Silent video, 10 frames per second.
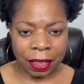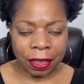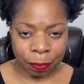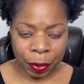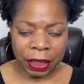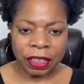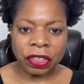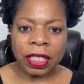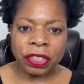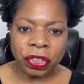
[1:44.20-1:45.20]
the police
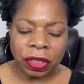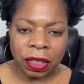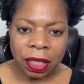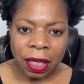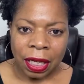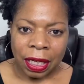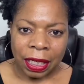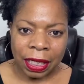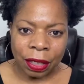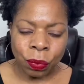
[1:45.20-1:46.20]
station, he